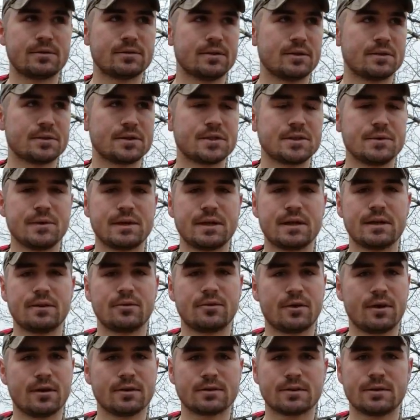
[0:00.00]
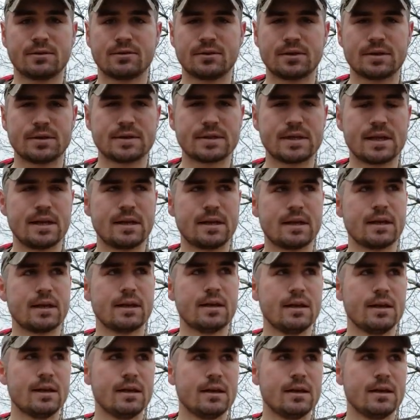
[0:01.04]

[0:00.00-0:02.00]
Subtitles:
snowshoeing, cross-country skiing,